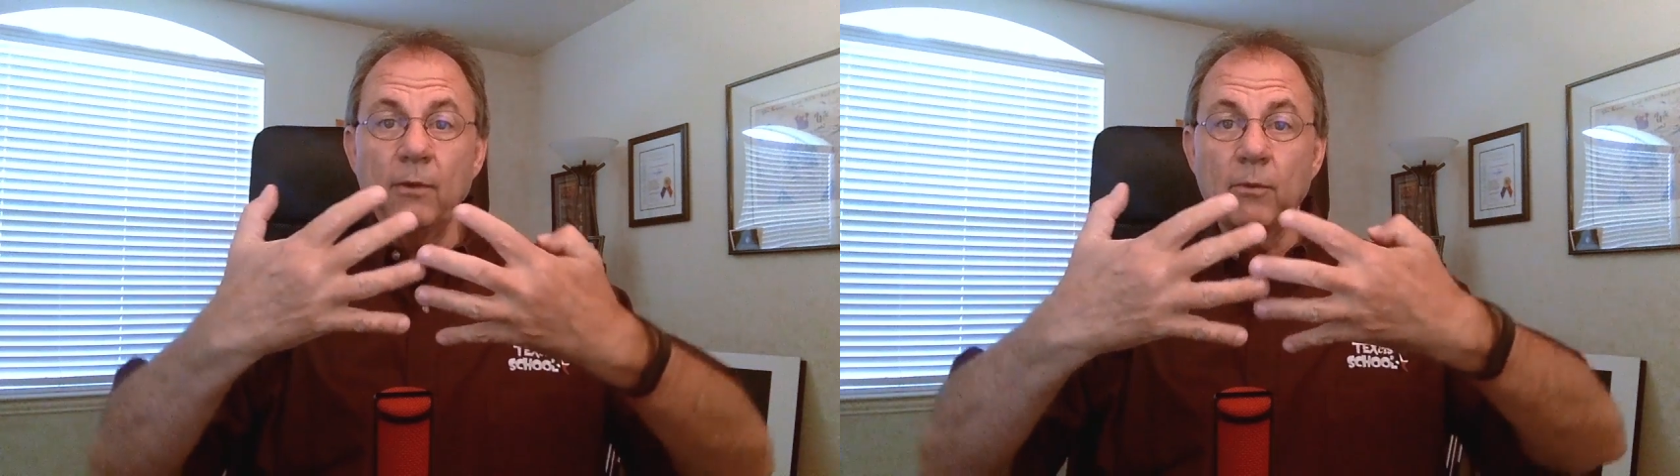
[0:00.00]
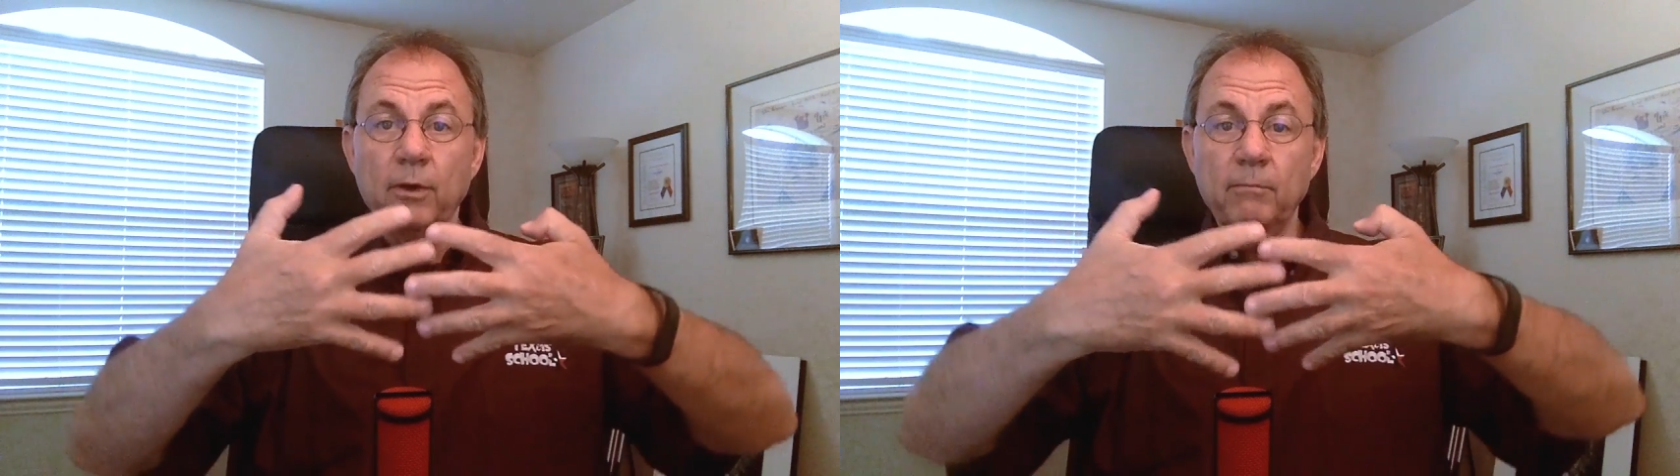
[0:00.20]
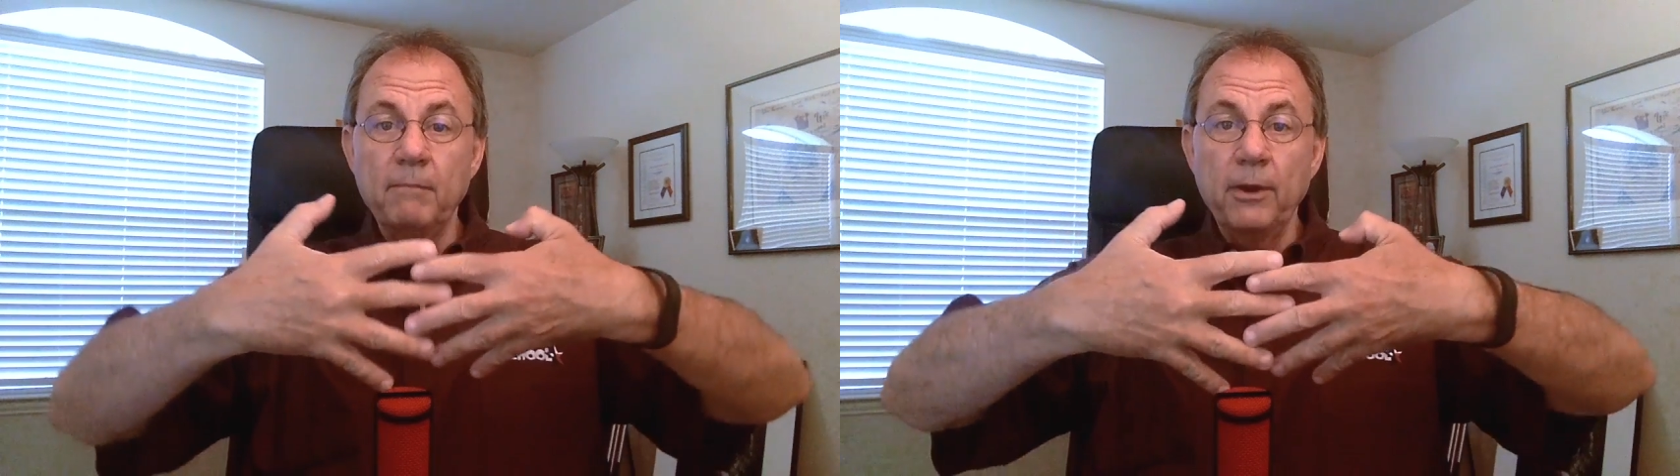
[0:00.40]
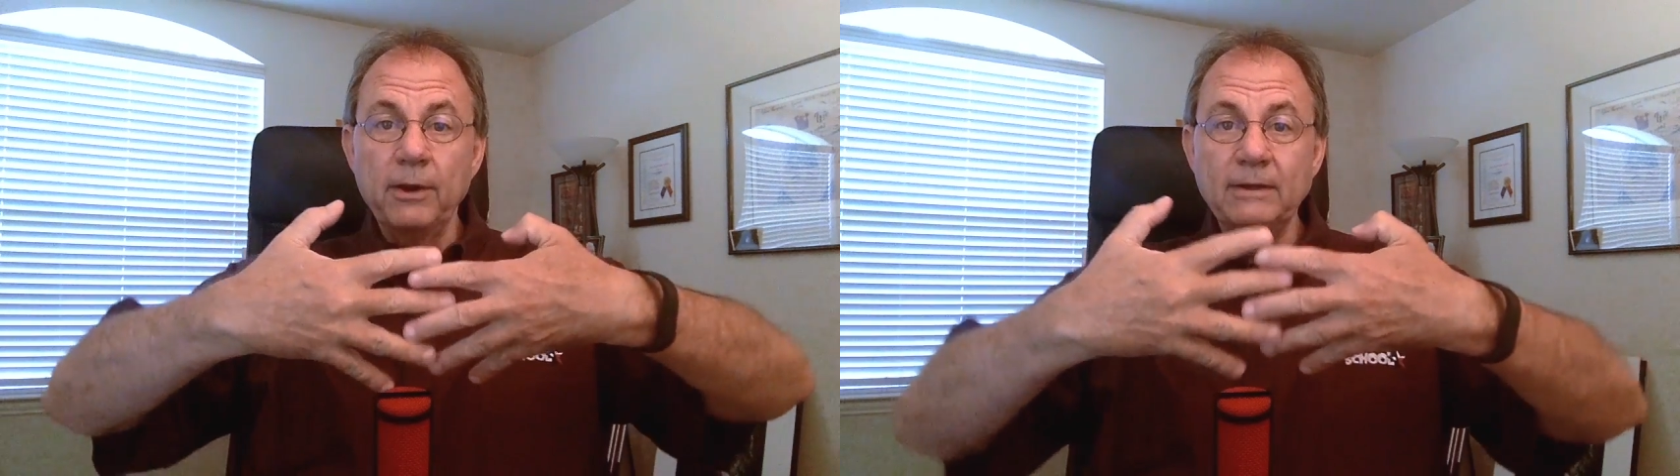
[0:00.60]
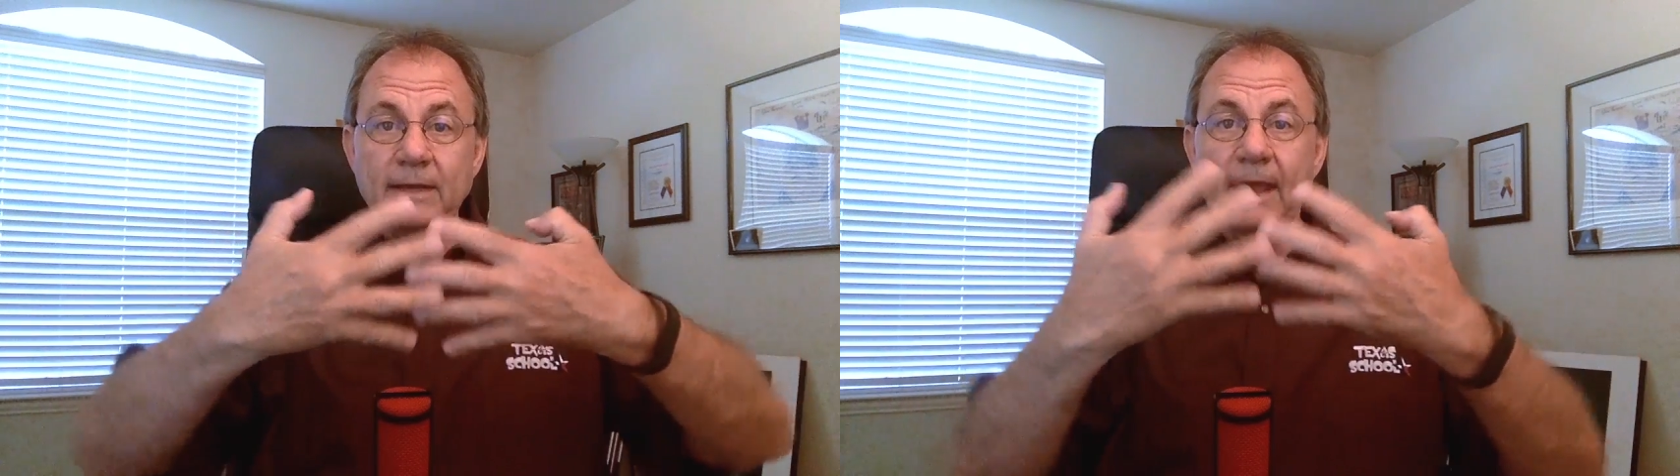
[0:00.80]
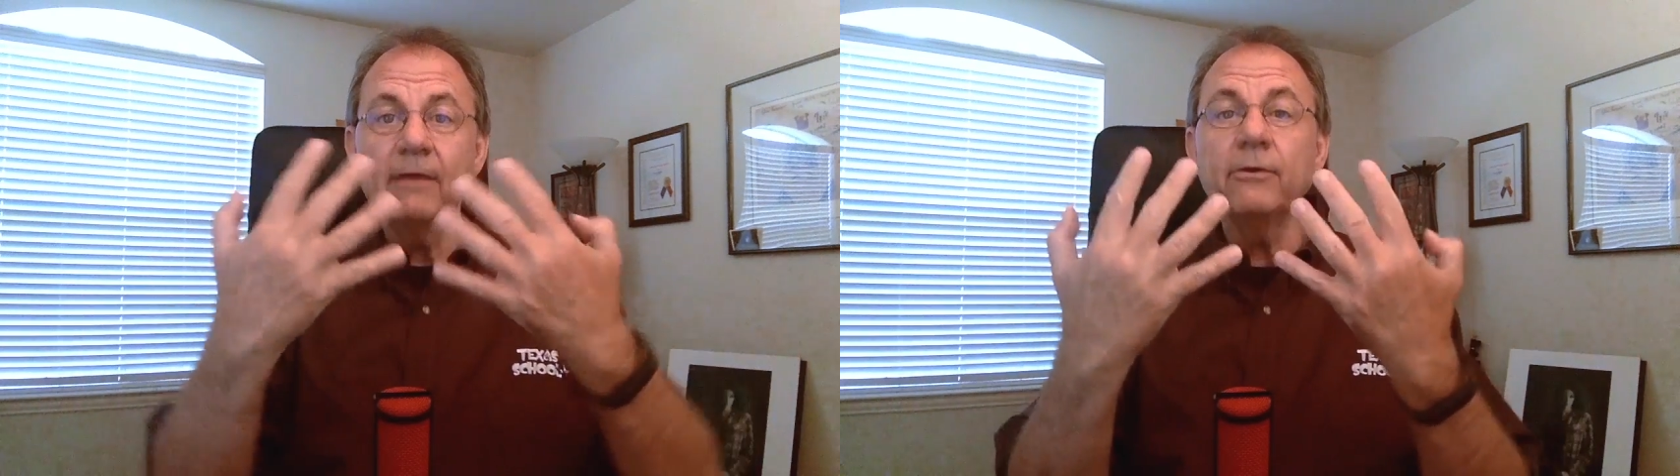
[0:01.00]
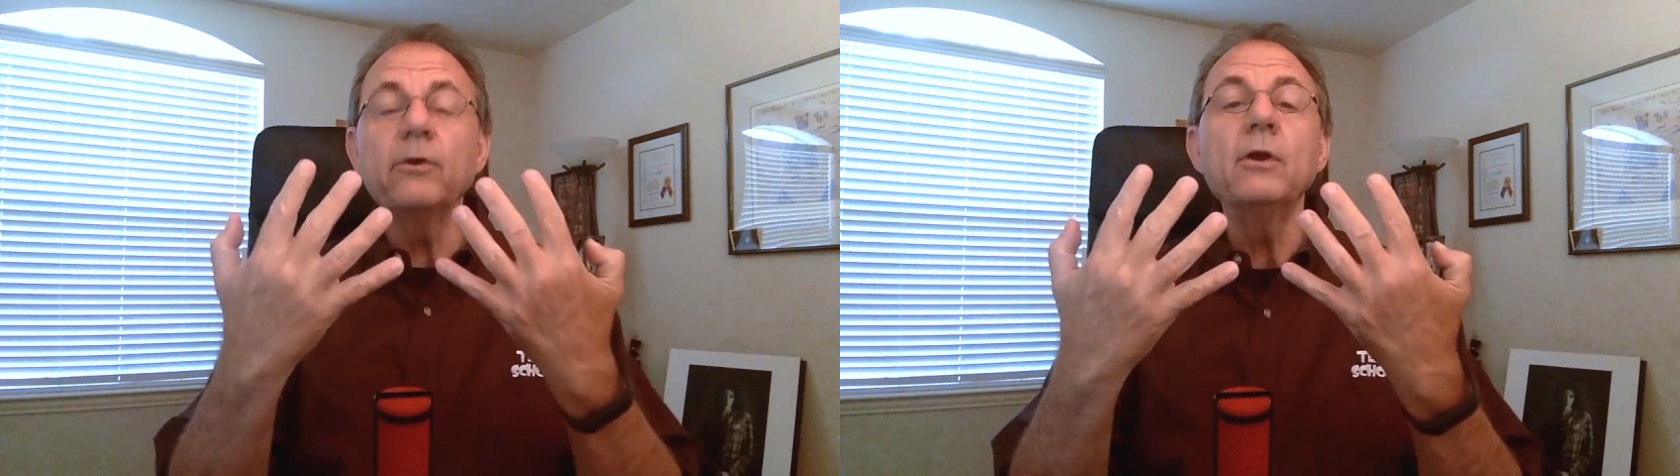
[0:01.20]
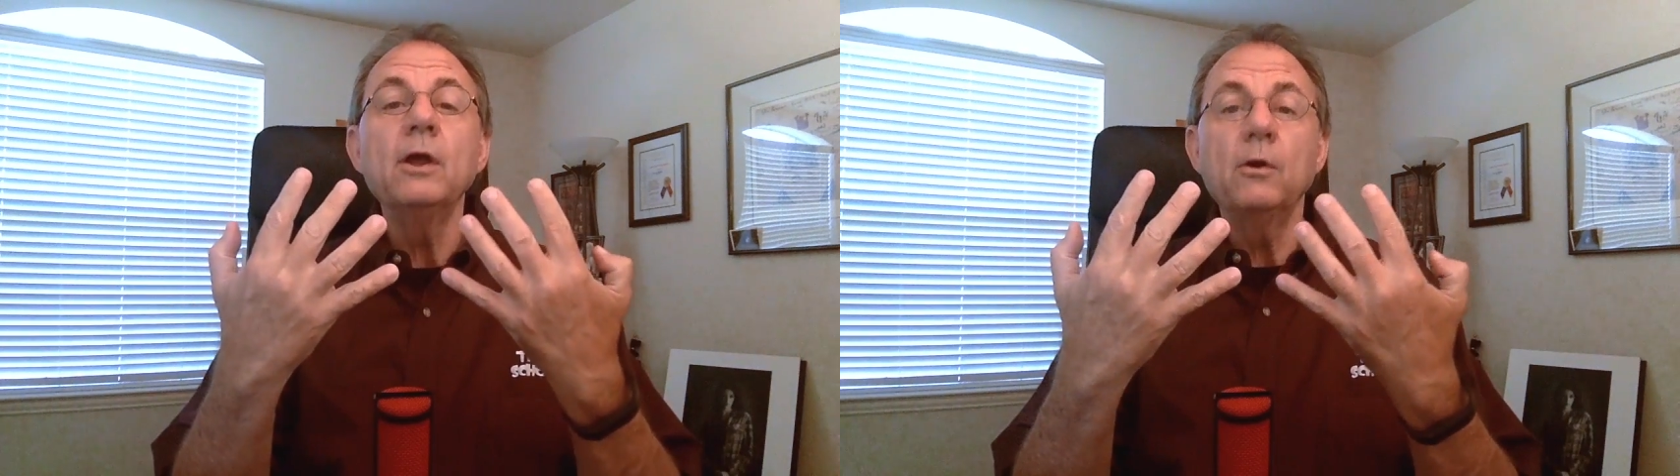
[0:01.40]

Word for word: were married together